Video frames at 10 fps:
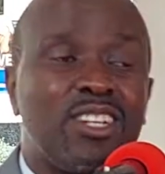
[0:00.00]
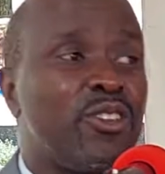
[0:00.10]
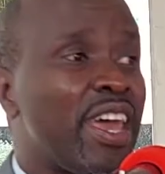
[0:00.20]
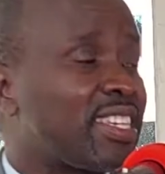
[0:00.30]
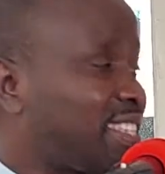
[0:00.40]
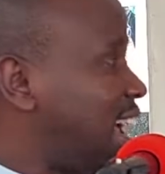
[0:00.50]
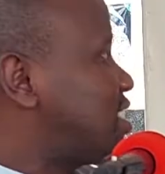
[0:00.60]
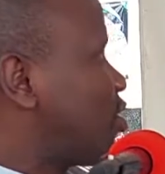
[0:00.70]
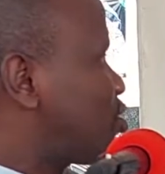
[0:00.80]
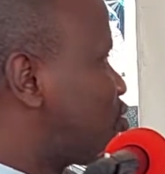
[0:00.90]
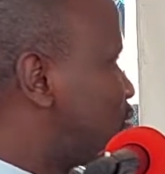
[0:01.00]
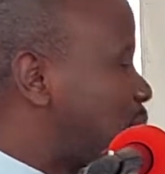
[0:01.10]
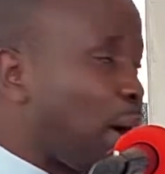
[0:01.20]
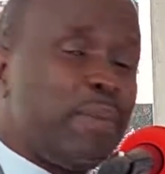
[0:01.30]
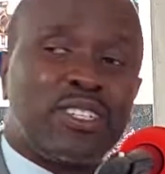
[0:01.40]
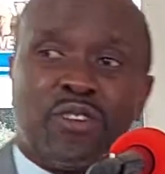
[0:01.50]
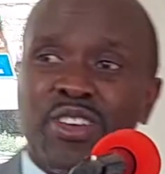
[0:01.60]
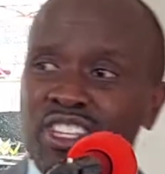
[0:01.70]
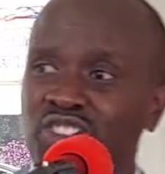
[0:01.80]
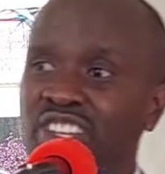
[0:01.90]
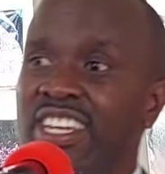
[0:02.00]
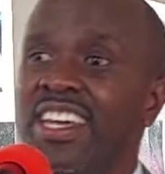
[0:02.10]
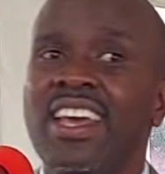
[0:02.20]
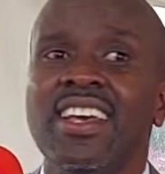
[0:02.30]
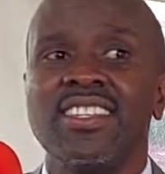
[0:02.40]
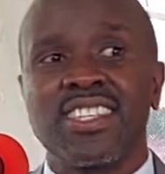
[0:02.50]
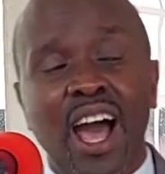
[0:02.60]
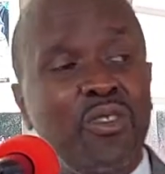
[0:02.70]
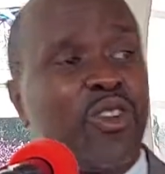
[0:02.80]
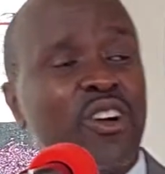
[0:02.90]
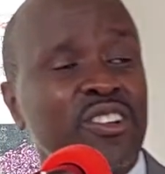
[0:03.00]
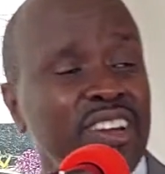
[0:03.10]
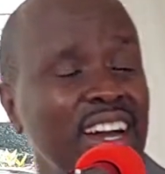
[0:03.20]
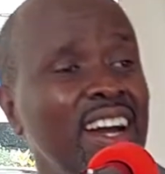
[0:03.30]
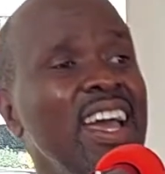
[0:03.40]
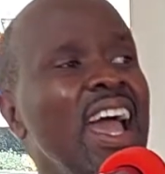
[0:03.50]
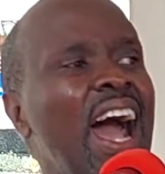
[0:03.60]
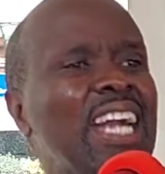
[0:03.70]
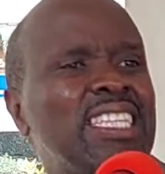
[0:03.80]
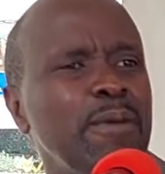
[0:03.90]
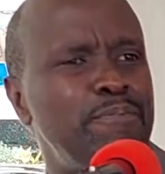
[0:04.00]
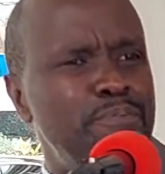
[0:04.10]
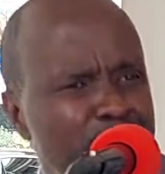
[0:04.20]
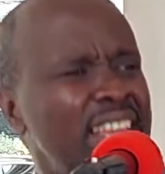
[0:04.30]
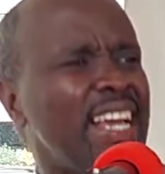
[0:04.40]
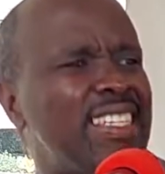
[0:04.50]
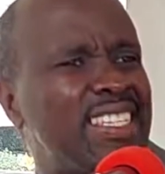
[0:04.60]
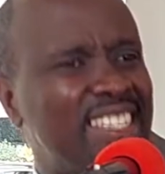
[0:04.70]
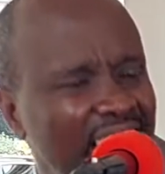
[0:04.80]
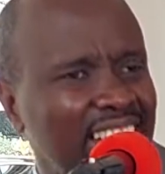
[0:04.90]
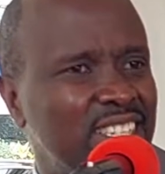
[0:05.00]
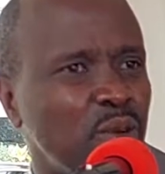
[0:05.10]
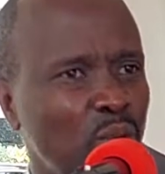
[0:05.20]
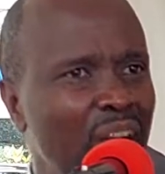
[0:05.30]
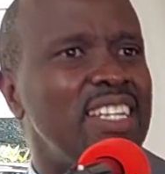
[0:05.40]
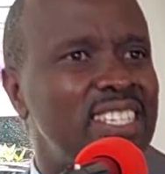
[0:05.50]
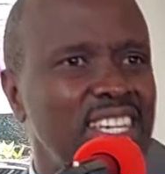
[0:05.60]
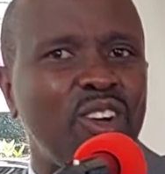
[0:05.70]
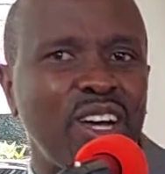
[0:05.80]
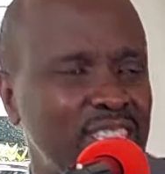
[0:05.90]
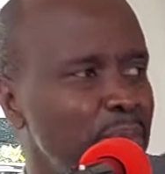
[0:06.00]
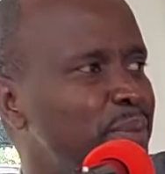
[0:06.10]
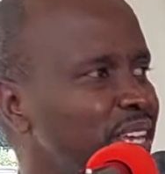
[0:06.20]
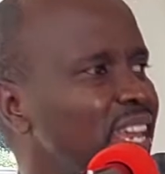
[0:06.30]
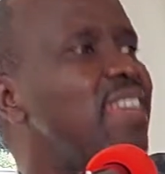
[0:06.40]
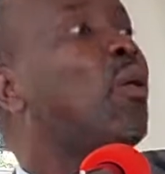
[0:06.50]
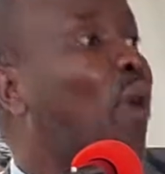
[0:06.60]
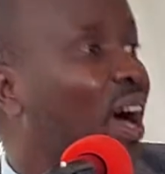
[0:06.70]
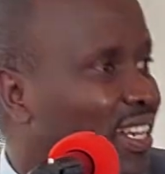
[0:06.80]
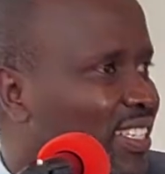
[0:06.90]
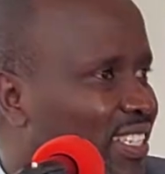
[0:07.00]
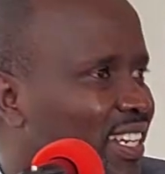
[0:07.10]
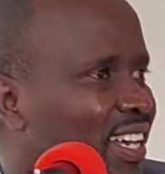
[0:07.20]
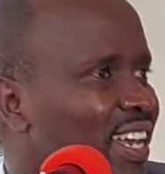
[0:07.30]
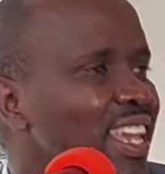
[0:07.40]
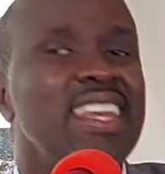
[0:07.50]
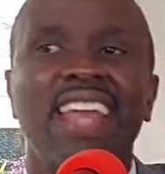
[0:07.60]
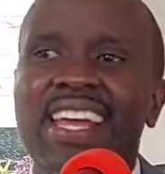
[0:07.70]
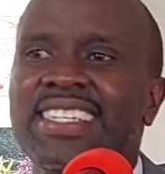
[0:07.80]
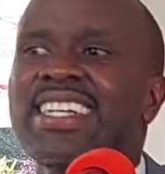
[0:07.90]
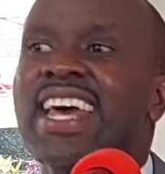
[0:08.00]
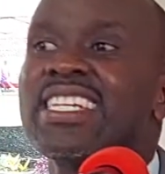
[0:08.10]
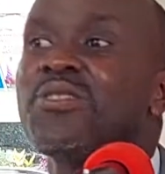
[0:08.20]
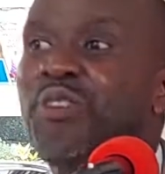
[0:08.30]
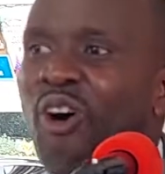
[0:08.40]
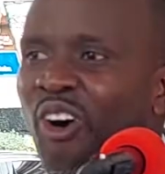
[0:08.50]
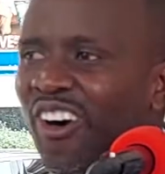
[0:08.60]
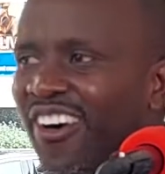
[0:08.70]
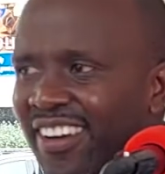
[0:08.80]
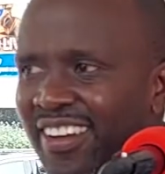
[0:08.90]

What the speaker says: To the extent those who remember a bit of history, South Korea had the biggest church, one single assembly in the world in 1994.